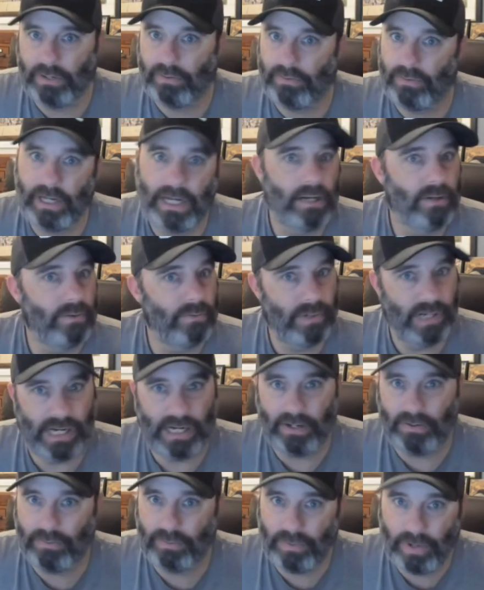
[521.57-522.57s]
and read and
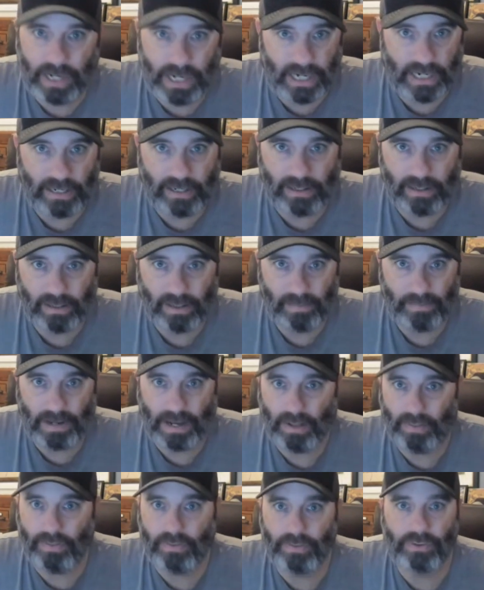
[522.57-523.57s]
read and read
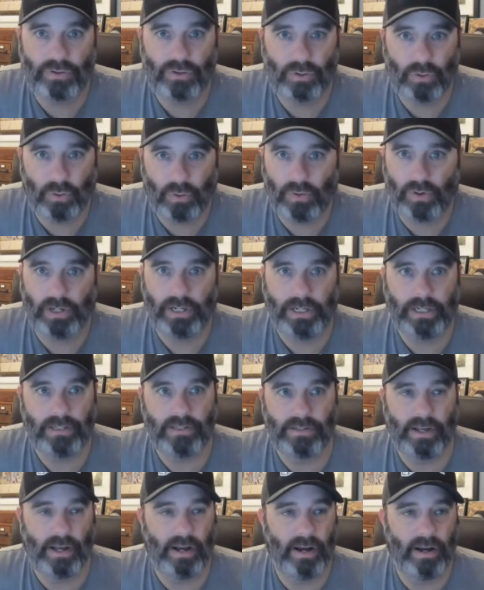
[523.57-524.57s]
about the
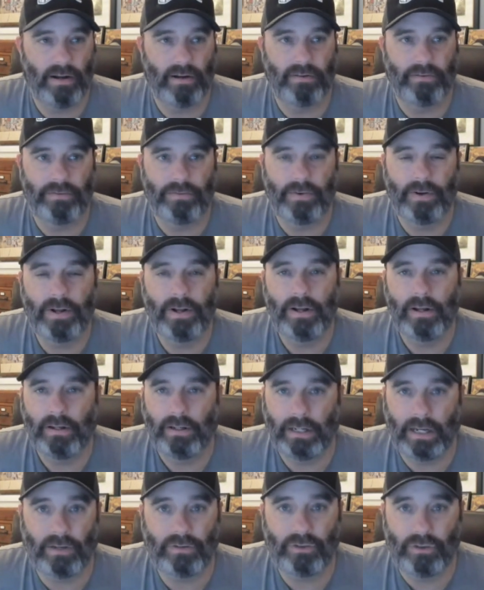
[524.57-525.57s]
stories of
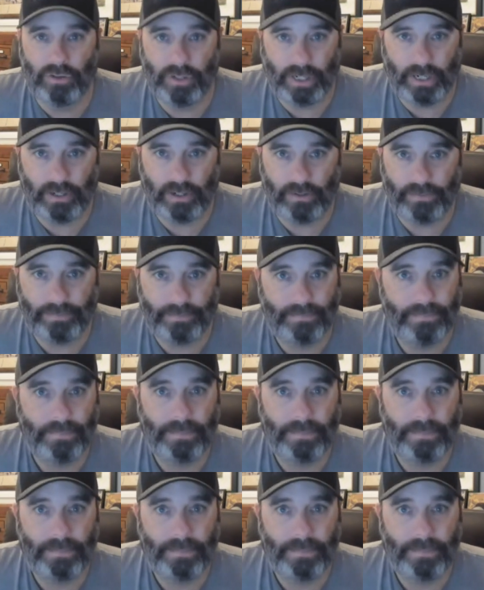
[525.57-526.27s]
yesteryear,